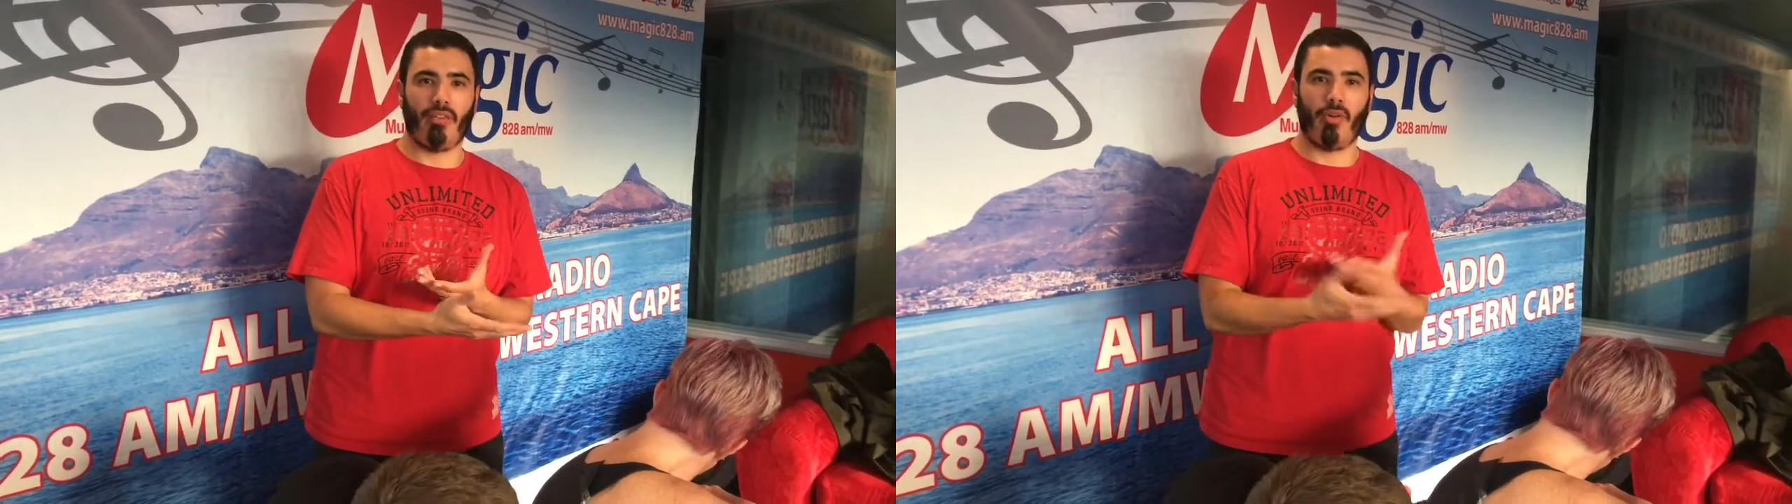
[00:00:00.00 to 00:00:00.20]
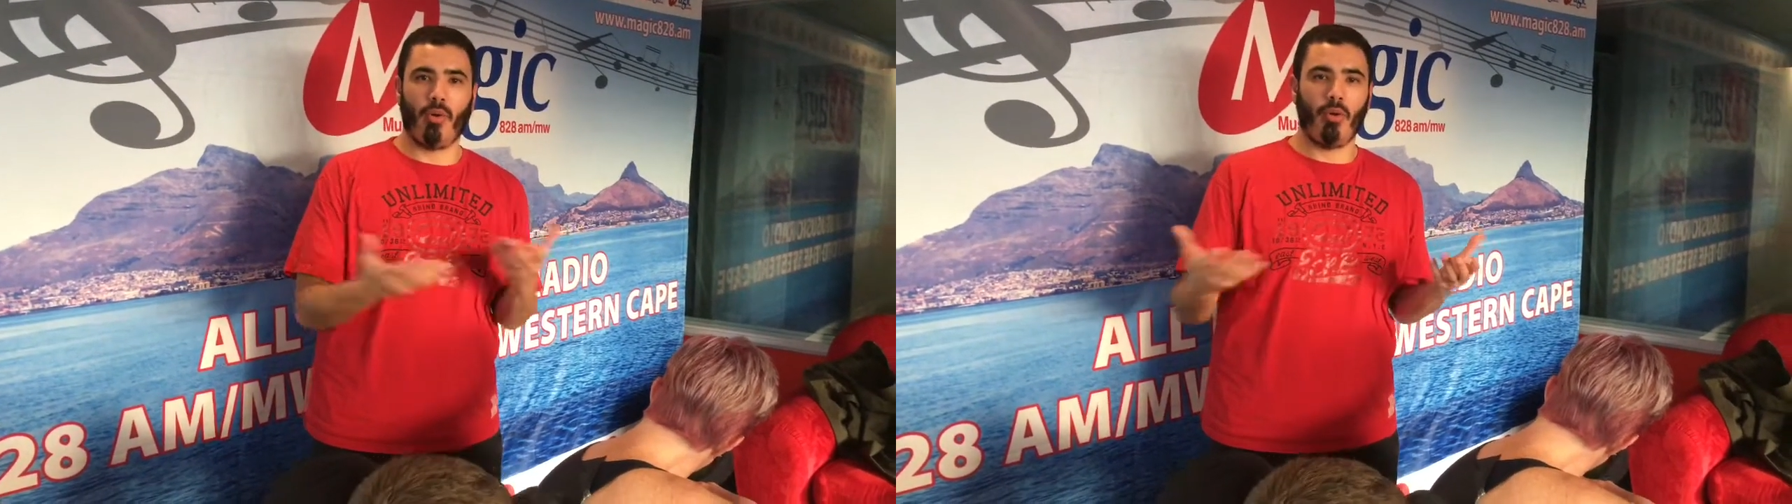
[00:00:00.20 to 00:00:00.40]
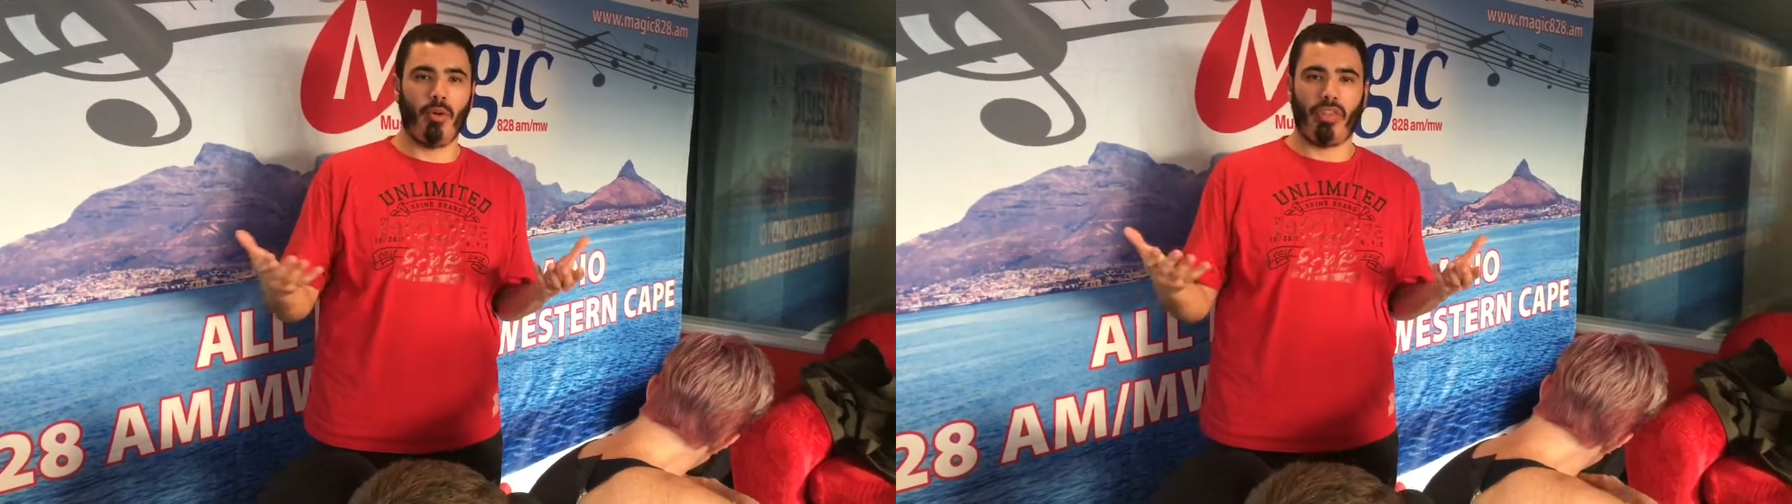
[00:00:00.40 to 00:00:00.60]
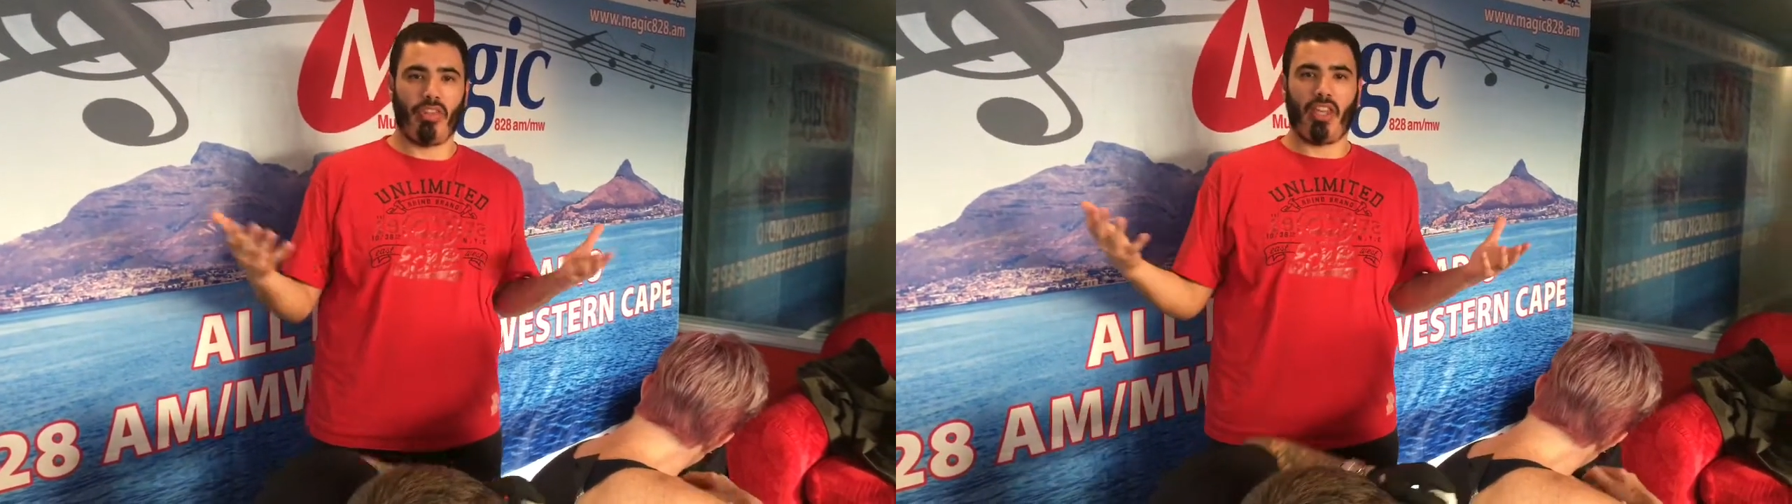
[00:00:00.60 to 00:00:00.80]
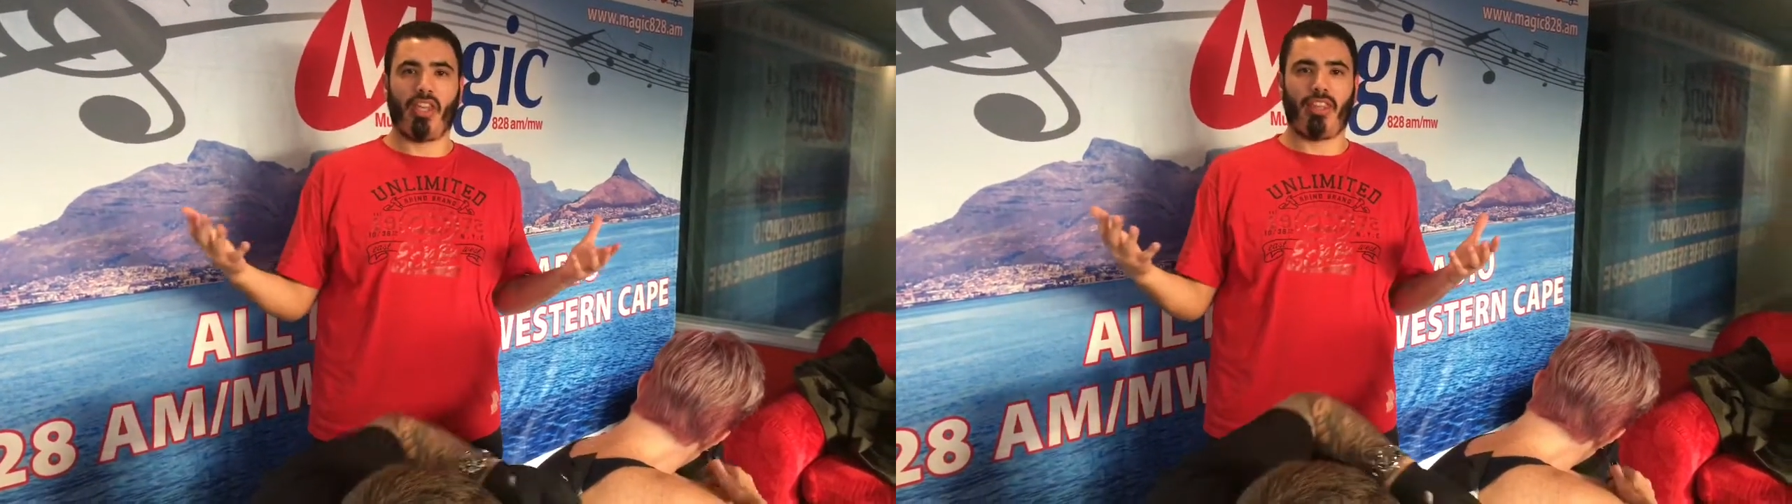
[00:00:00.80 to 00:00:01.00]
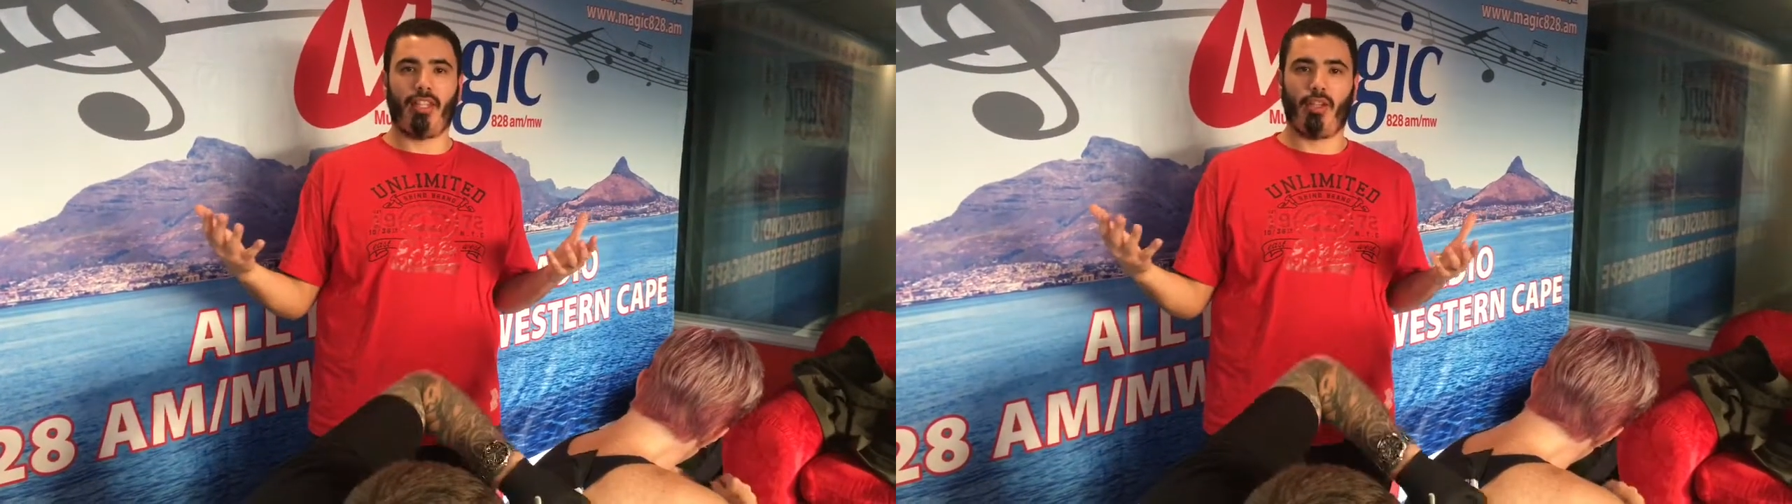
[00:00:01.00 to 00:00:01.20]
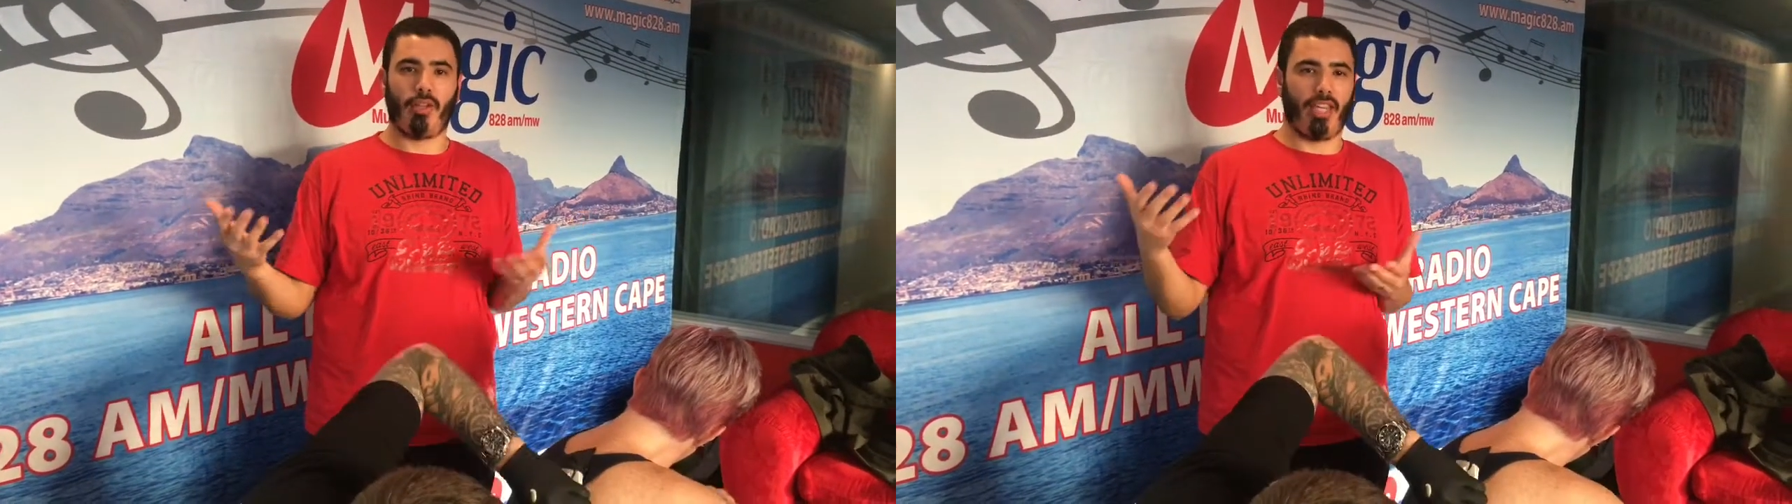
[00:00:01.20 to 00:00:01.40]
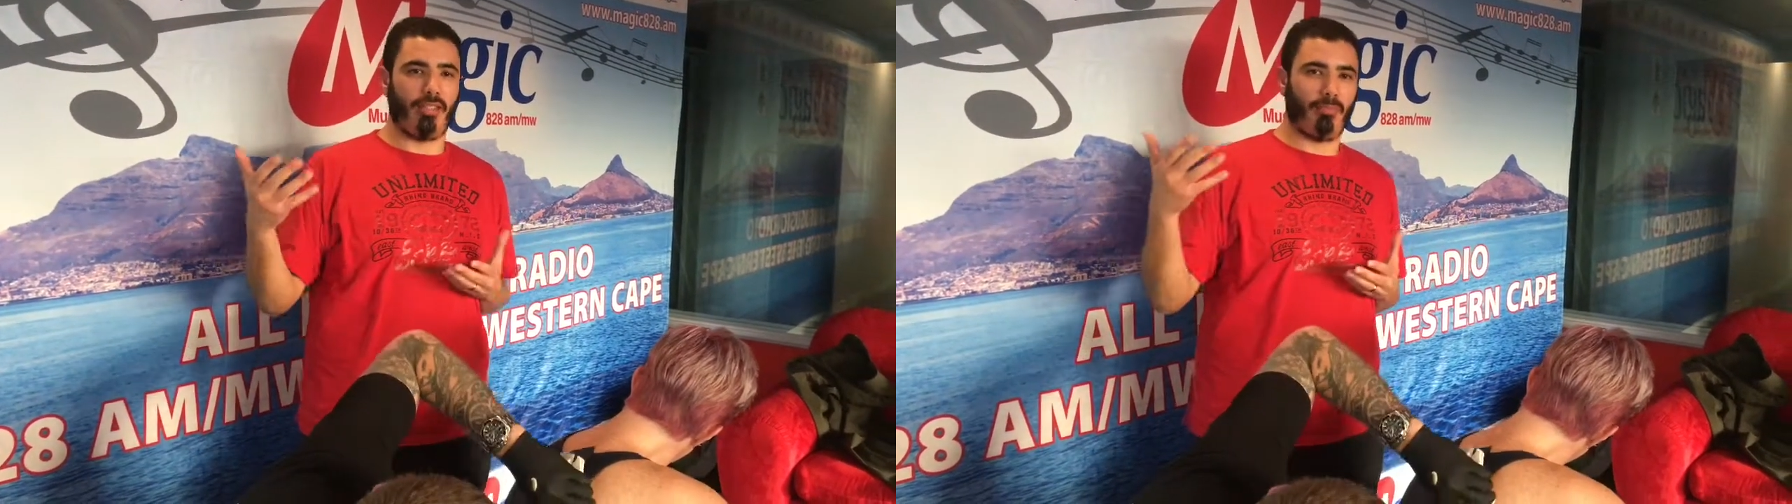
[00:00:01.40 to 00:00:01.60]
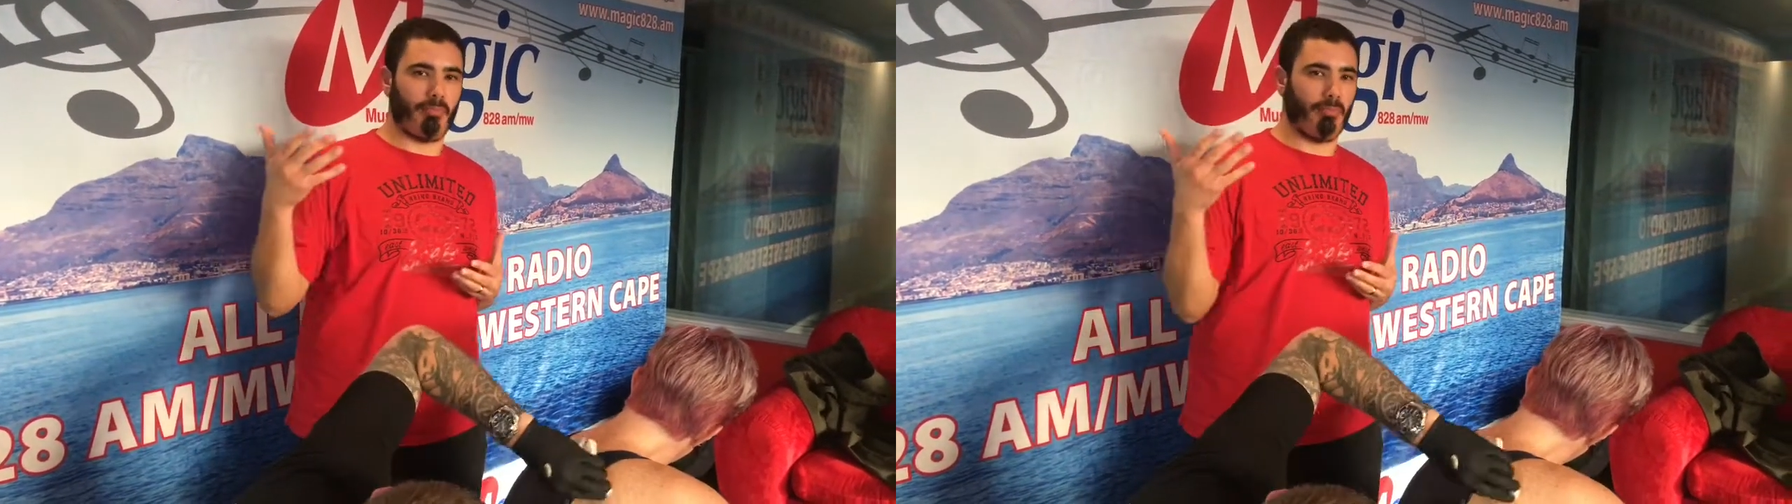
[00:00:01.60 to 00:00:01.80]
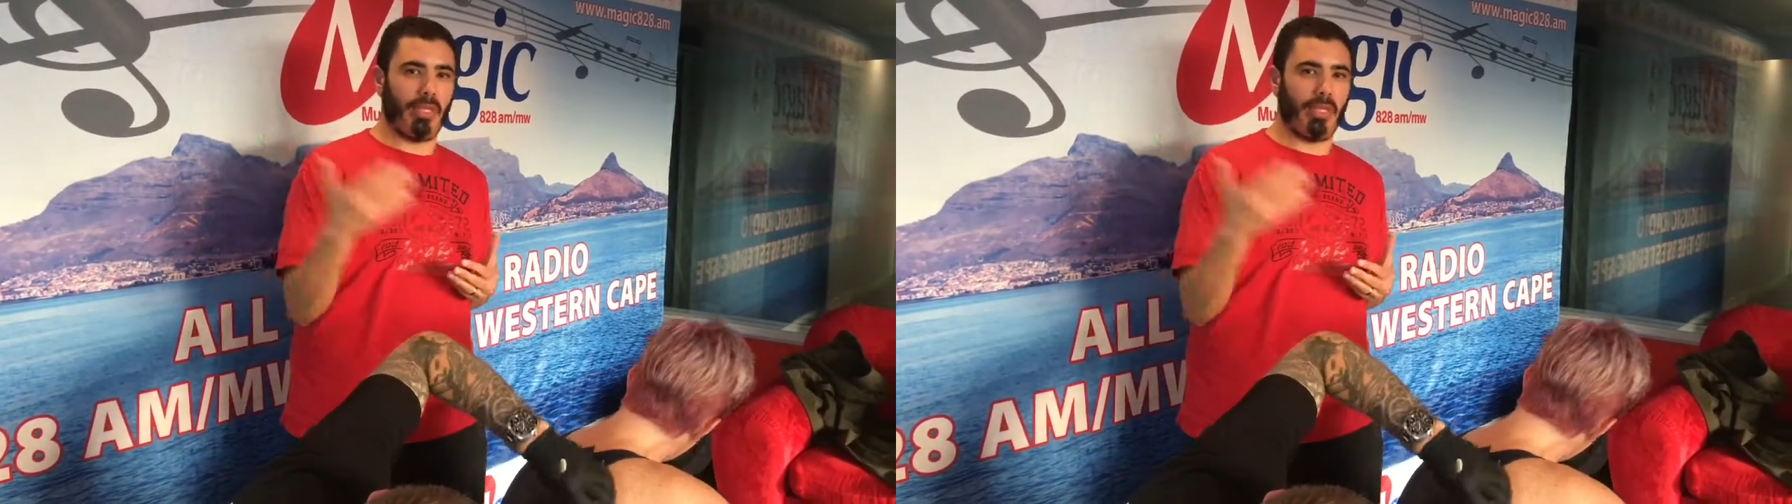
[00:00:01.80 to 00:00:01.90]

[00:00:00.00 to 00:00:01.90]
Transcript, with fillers: If you think that you can